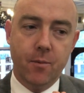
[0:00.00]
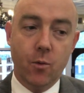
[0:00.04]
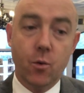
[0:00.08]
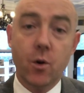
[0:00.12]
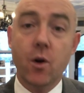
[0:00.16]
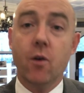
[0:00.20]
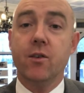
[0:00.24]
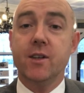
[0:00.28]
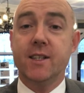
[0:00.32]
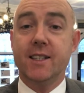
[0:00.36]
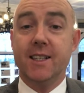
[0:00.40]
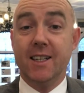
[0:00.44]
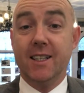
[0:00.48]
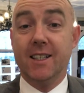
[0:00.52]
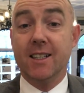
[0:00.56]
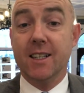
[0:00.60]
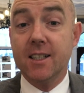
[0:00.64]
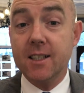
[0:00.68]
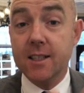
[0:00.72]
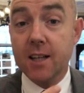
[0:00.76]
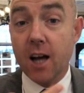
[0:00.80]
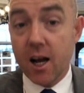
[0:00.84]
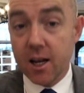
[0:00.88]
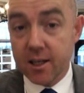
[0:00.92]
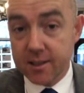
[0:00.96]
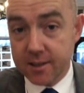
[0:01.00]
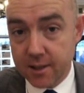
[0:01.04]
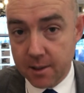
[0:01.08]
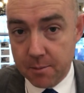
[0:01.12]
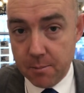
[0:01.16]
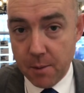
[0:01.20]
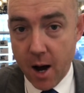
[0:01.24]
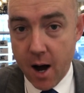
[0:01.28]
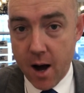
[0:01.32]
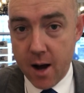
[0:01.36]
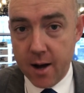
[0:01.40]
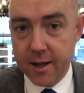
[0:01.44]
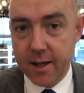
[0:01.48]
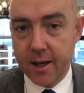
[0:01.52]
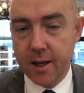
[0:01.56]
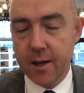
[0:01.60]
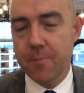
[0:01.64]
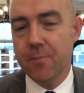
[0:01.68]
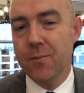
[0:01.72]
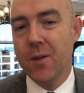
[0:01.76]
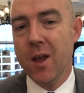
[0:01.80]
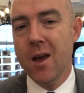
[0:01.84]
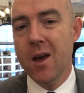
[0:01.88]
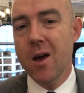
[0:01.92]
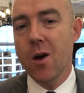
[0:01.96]
we obviously discuss the
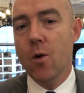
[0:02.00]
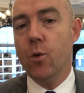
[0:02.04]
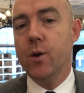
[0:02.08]
market,